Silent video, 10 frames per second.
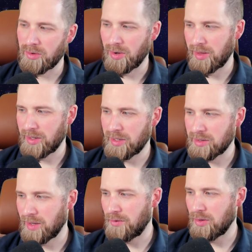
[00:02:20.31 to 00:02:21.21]
And that does
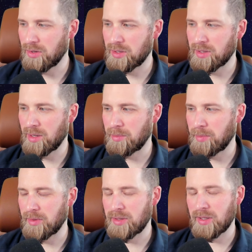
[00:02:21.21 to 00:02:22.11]
leave you a little
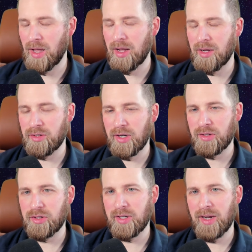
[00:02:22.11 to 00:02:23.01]
susceptible to
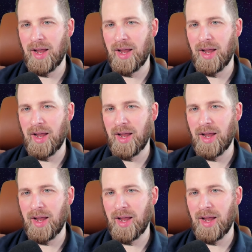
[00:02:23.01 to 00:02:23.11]
Shang-Chi,